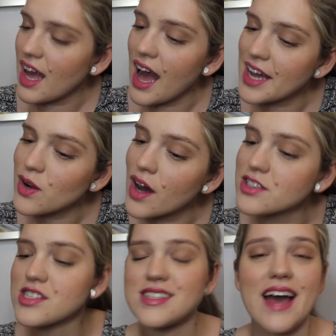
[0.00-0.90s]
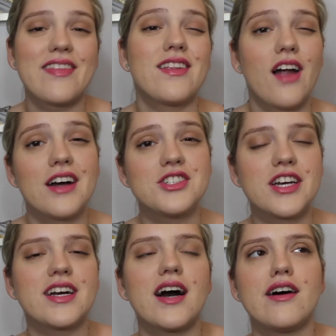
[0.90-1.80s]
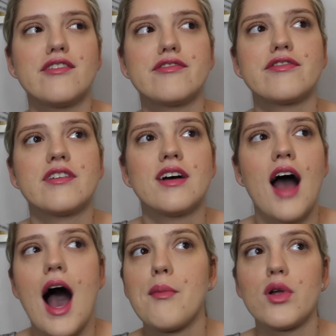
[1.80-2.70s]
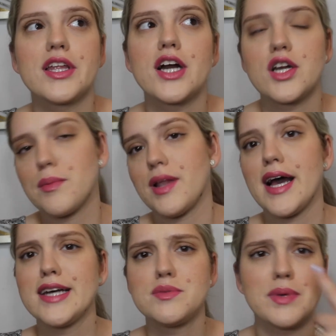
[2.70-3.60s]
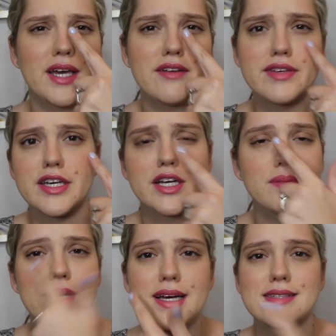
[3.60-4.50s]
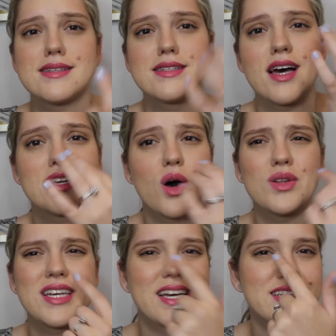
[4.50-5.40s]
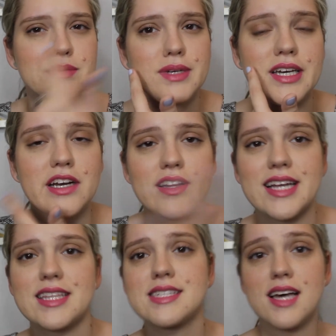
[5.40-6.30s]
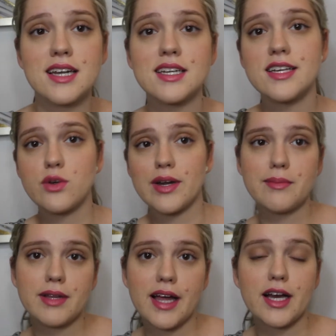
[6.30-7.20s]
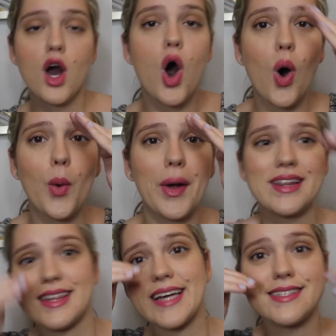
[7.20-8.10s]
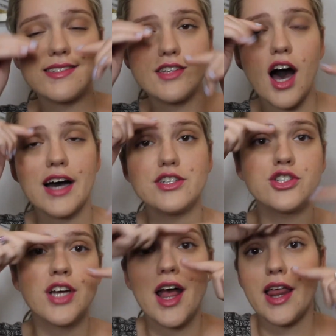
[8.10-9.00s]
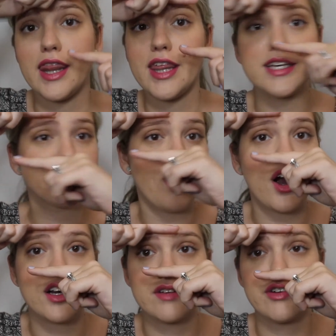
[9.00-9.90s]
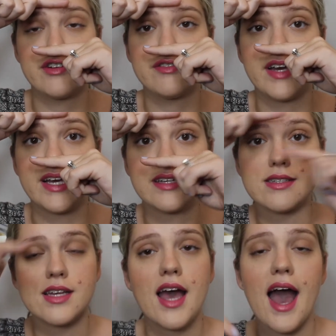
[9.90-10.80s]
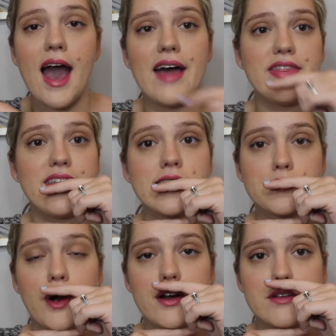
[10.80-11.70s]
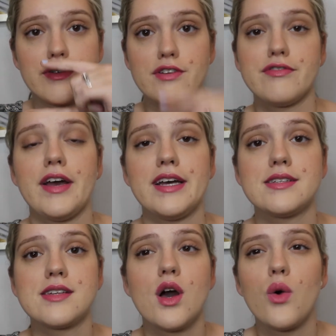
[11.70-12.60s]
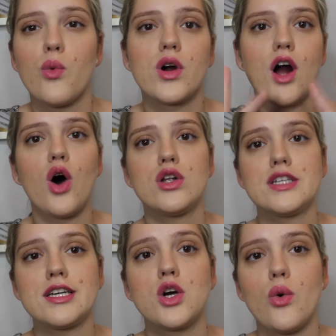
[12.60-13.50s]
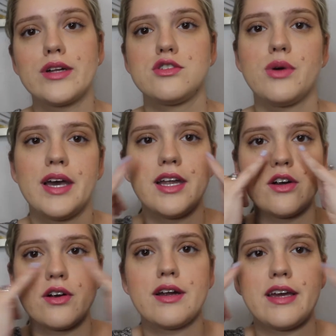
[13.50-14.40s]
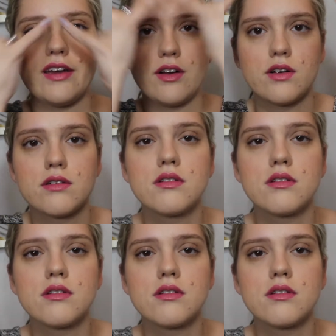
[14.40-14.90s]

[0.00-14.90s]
understand the logic of I'm only gonna apply SPF here because the sun only hits me here. Like the sun is going to be like, oh, let's dodge this part of her face and this part of her face. We're only going to hit her here.